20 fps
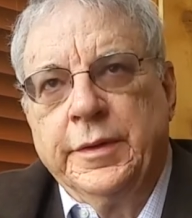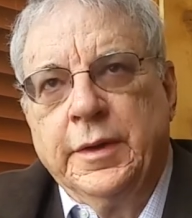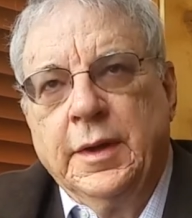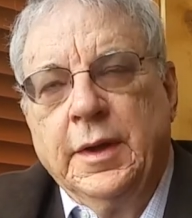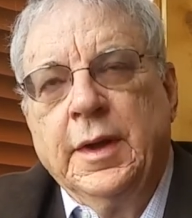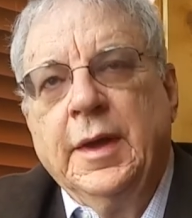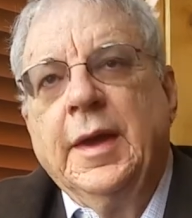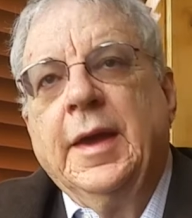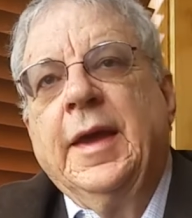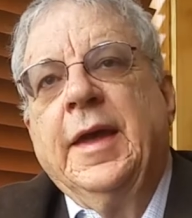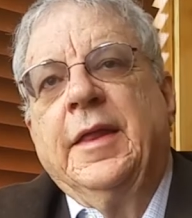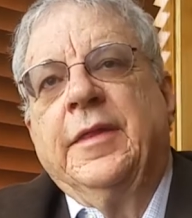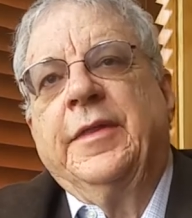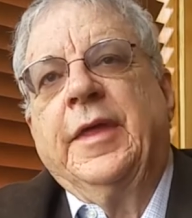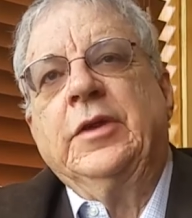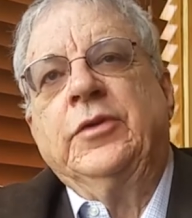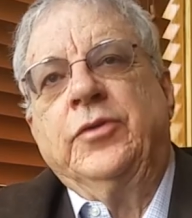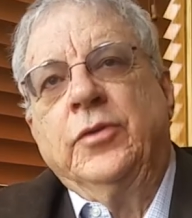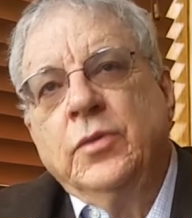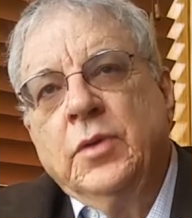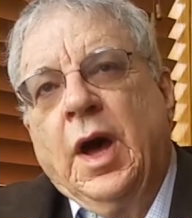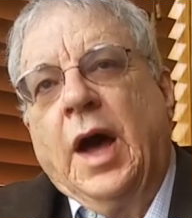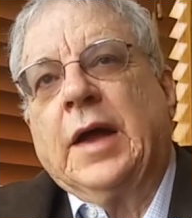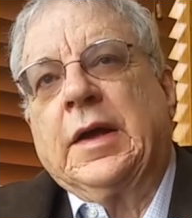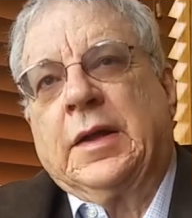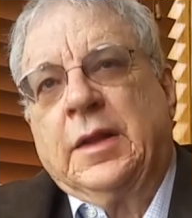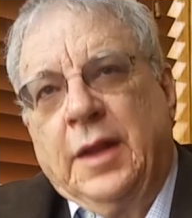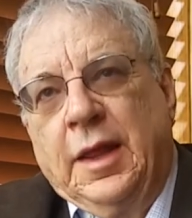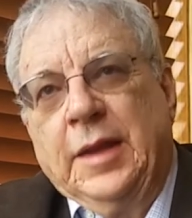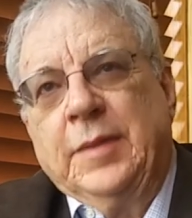Mm-hmm. They do
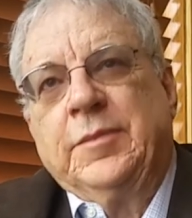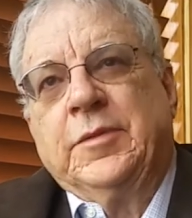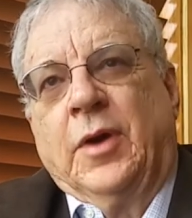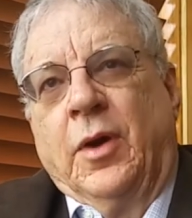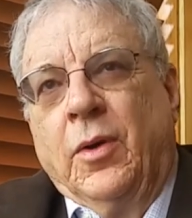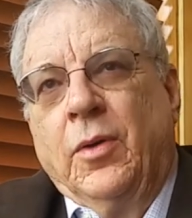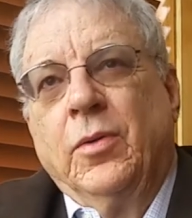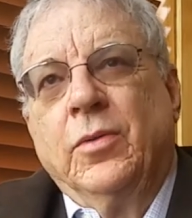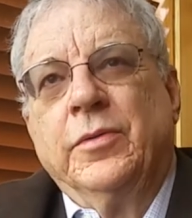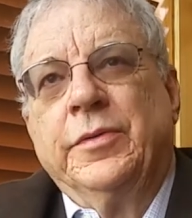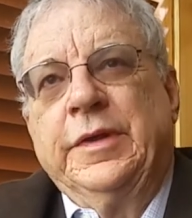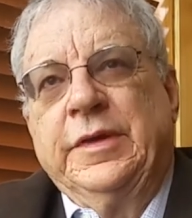not claim to hold